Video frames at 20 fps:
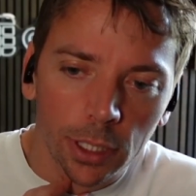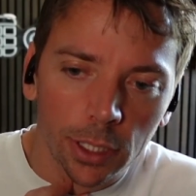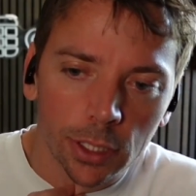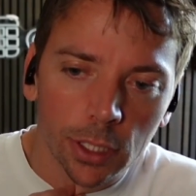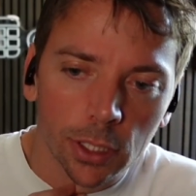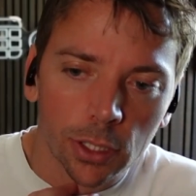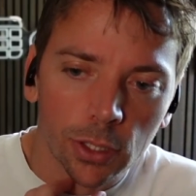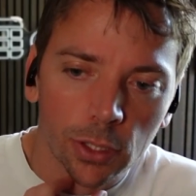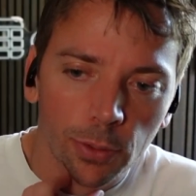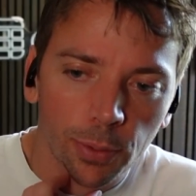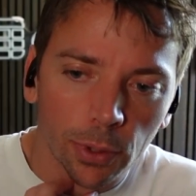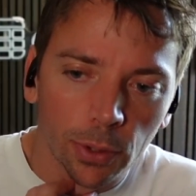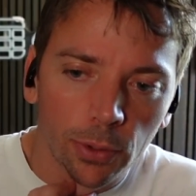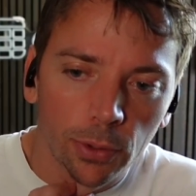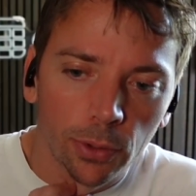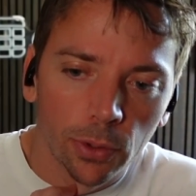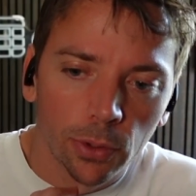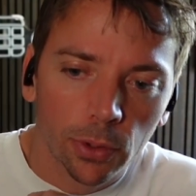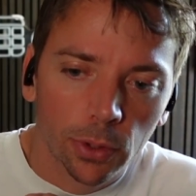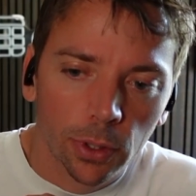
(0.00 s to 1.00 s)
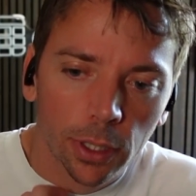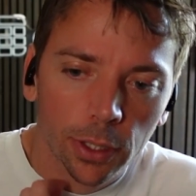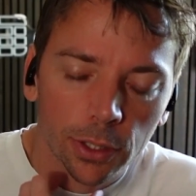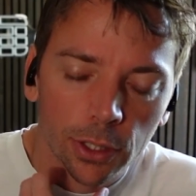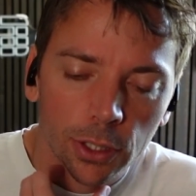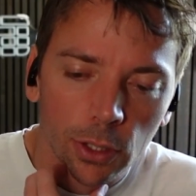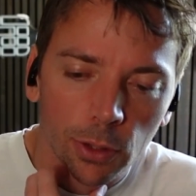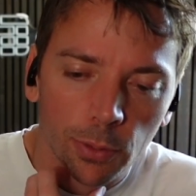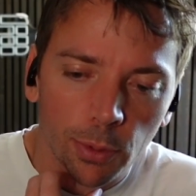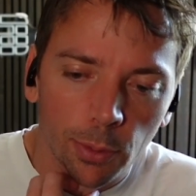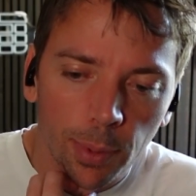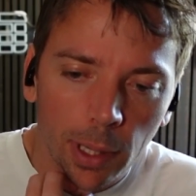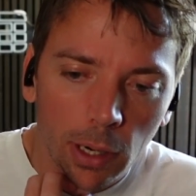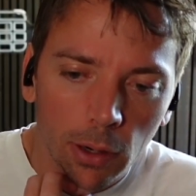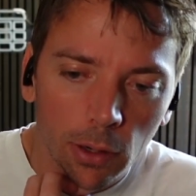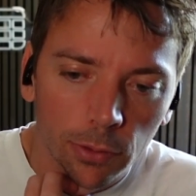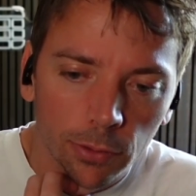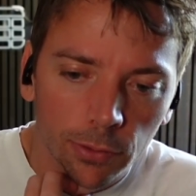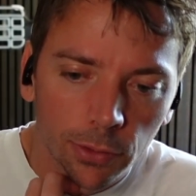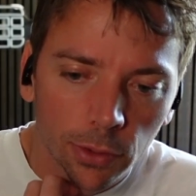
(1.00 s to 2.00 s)
is super cool. It's super
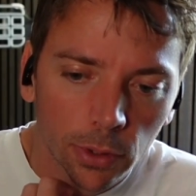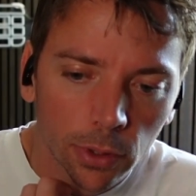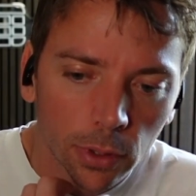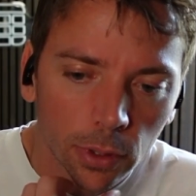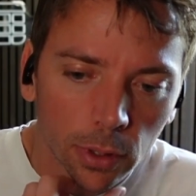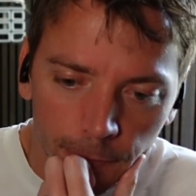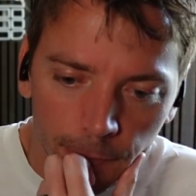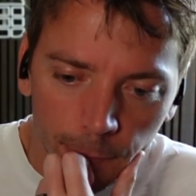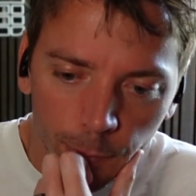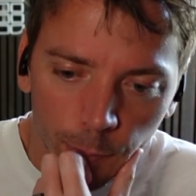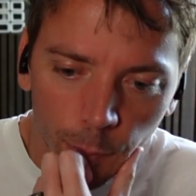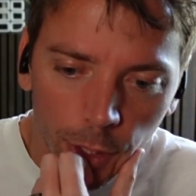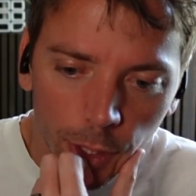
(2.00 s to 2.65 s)
powerful. We